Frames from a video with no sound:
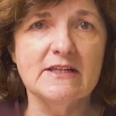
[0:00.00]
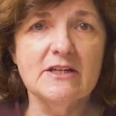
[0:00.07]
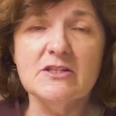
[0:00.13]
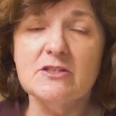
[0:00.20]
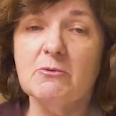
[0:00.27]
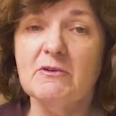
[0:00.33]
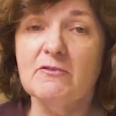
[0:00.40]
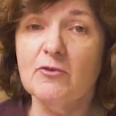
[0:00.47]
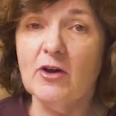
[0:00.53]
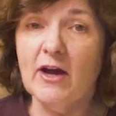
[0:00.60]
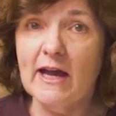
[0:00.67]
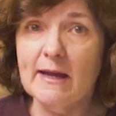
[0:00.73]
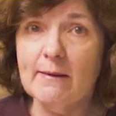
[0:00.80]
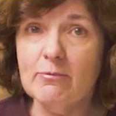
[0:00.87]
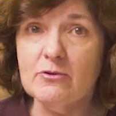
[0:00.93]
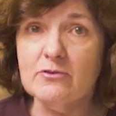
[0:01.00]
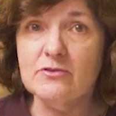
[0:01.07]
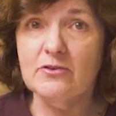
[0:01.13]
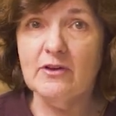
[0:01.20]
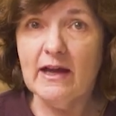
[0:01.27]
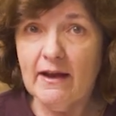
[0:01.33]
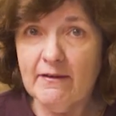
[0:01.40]
So if you're able
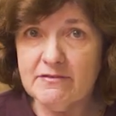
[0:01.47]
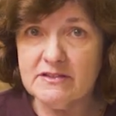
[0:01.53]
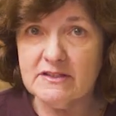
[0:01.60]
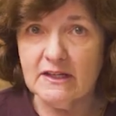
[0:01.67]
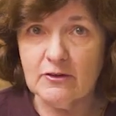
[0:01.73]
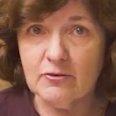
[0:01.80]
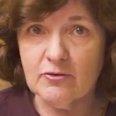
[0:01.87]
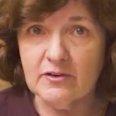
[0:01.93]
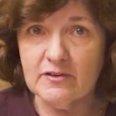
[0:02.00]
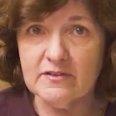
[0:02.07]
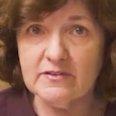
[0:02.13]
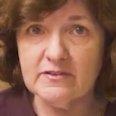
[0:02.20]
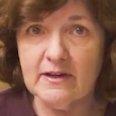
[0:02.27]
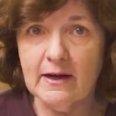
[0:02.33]
to have synchronous